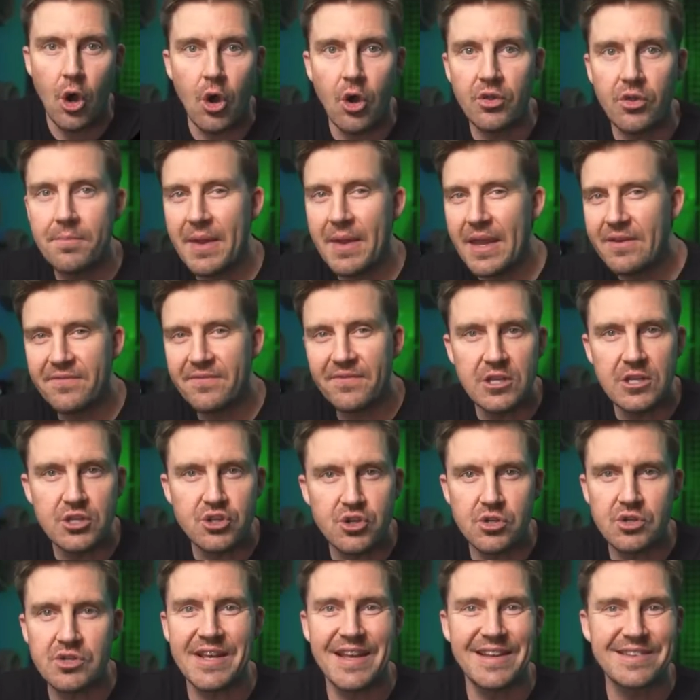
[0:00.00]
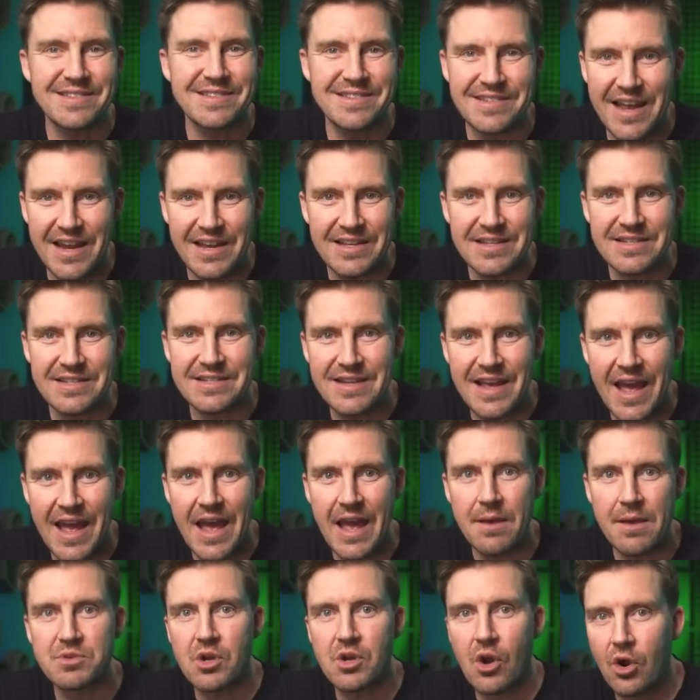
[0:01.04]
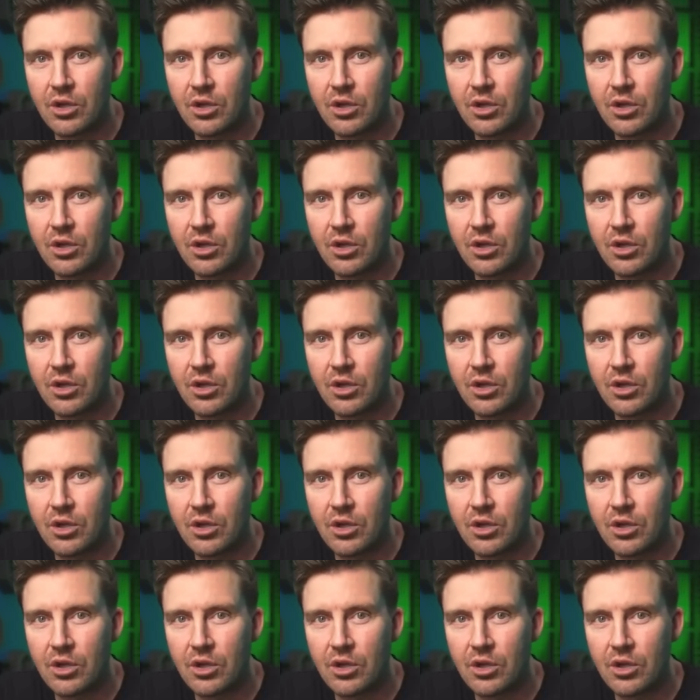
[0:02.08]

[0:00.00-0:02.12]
all the main features and settings tabs